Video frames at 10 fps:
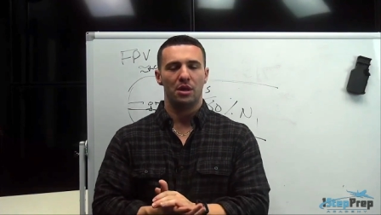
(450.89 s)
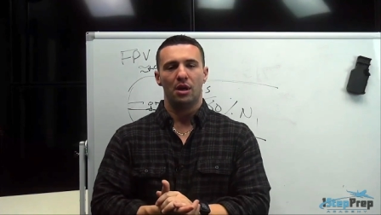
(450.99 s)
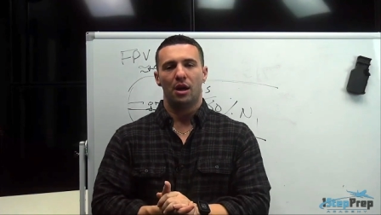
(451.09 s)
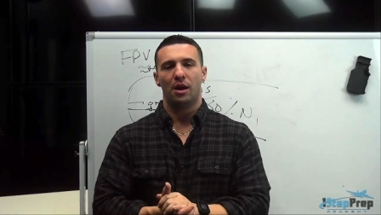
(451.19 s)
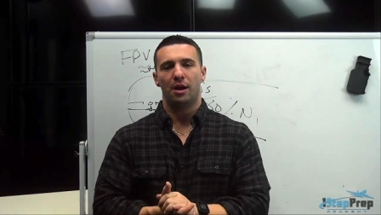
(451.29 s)

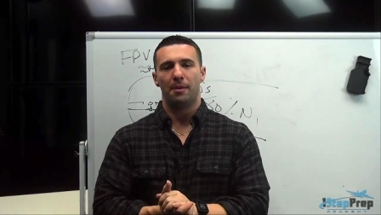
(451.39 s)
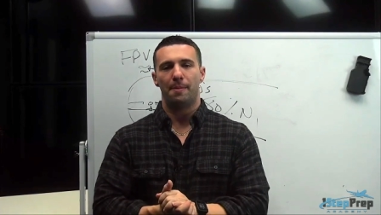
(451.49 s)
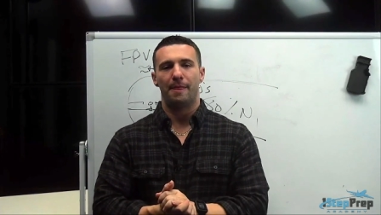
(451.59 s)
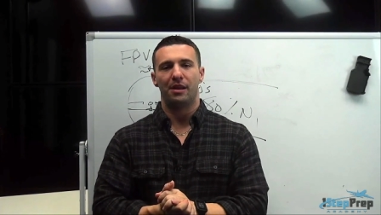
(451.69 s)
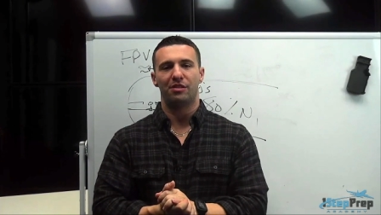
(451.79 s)
Um,
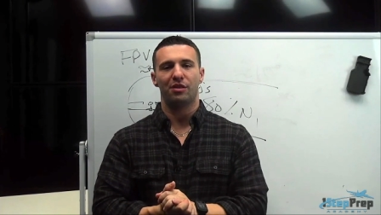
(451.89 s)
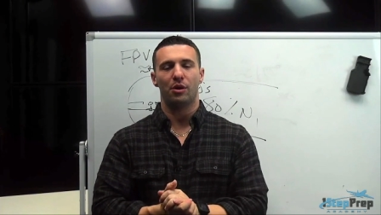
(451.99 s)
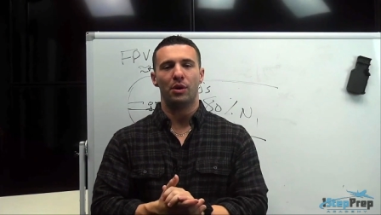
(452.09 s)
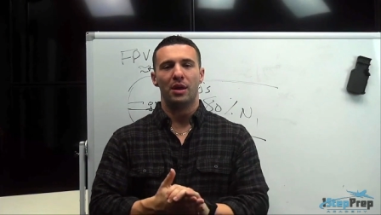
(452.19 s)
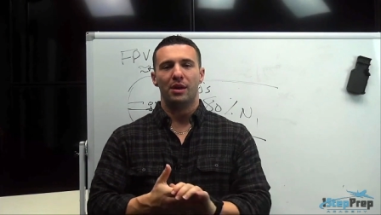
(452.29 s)
and
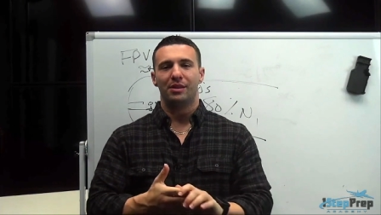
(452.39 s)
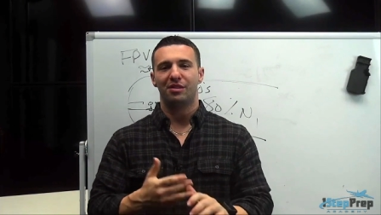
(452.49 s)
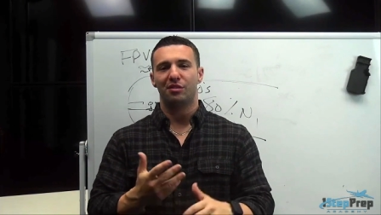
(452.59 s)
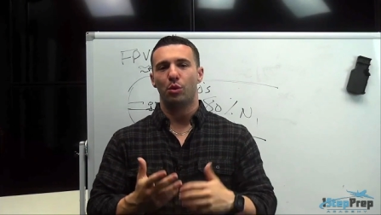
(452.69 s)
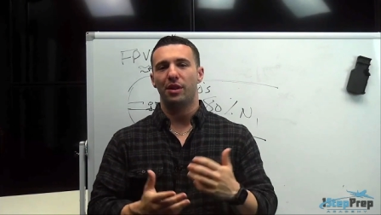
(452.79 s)
so this
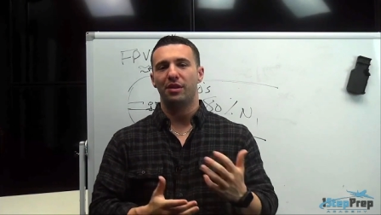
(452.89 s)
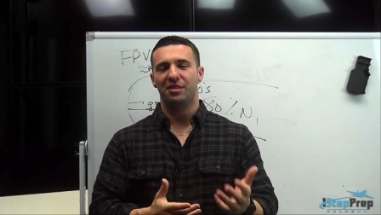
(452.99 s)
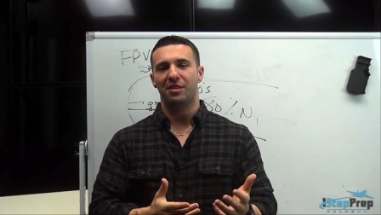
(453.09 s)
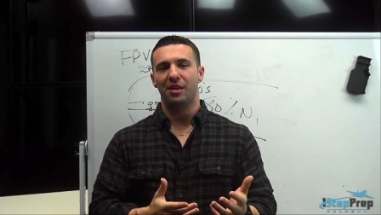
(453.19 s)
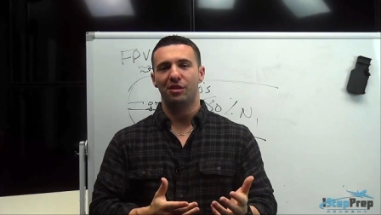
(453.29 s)
is one of these
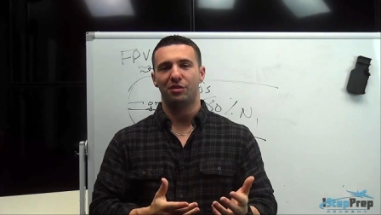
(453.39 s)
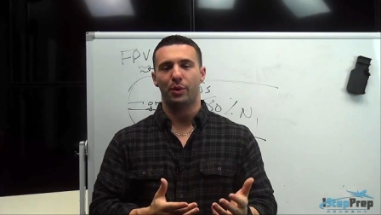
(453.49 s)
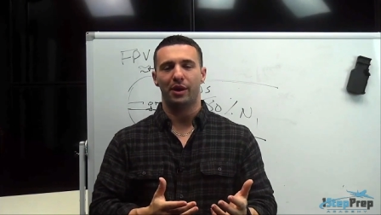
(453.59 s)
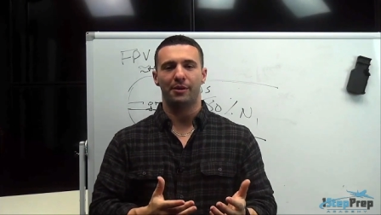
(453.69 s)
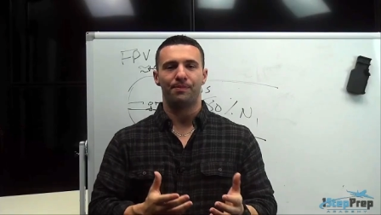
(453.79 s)
things
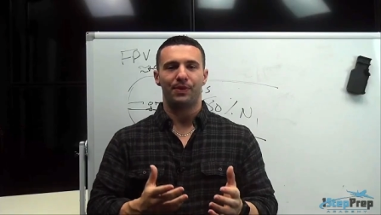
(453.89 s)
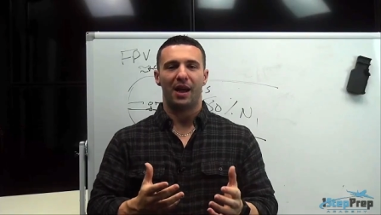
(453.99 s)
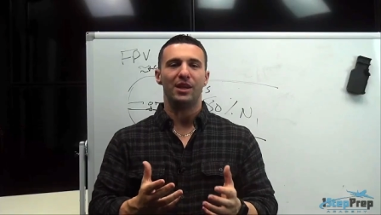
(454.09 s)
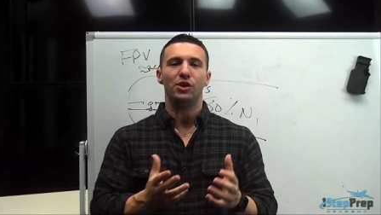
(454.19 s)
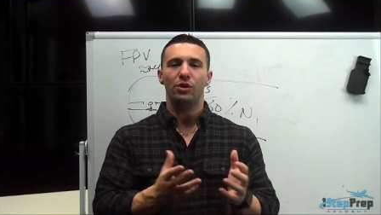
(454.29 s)
where
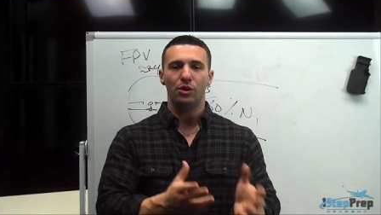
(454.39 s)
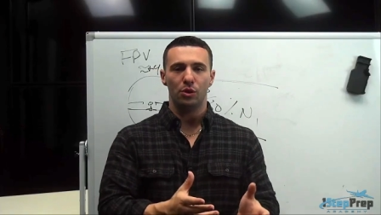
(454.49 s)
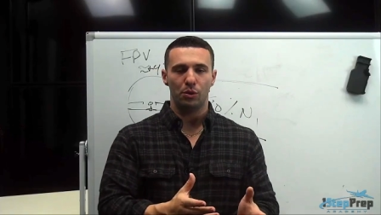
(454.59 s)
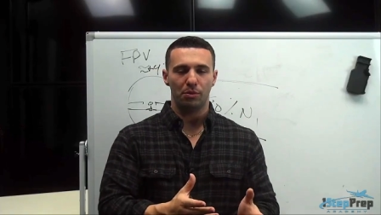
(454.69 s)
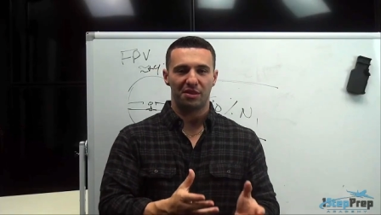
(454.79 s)
I
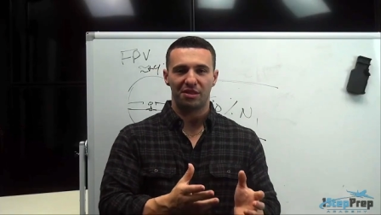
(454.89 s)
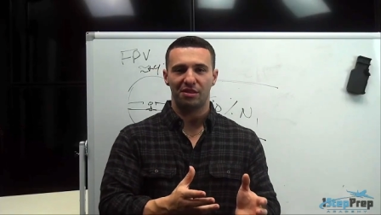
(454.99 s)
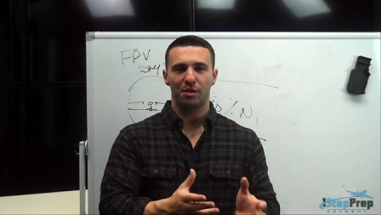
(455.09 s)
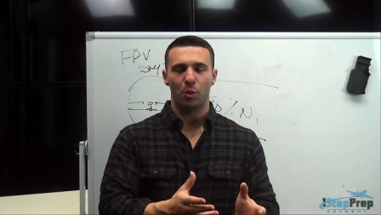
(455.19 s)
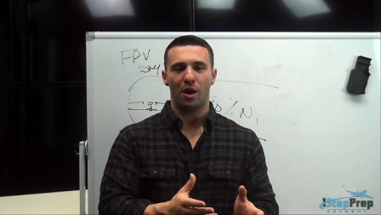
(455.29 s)
knew
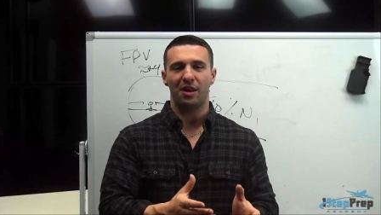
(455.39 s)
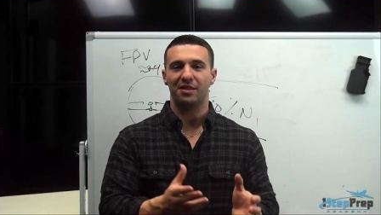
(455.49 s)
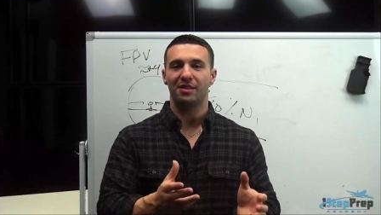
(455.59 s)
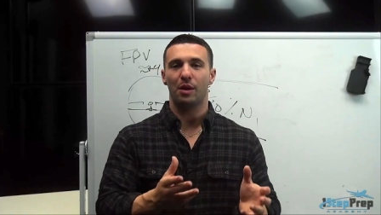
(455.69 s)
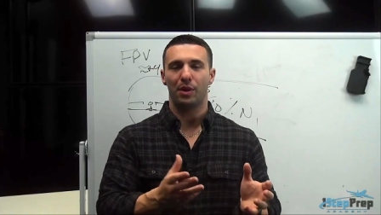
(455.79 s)
system-wise
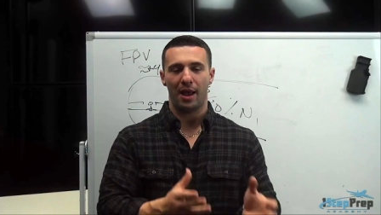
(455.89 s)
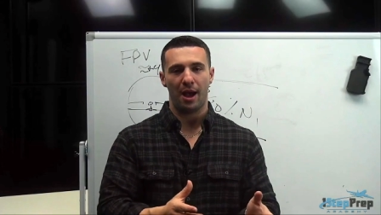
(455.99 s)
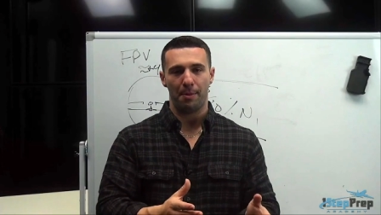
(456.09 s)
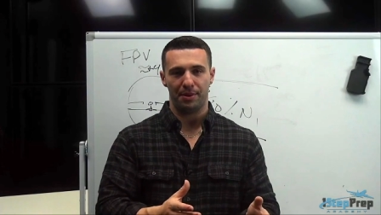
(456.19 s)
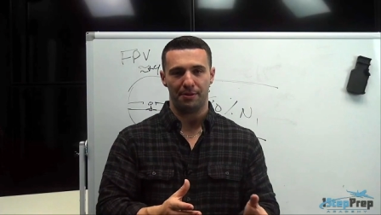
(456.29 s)
that that would
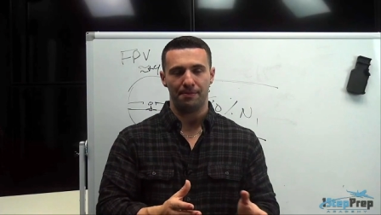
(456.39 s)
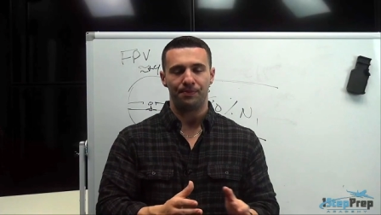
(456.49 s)
happen,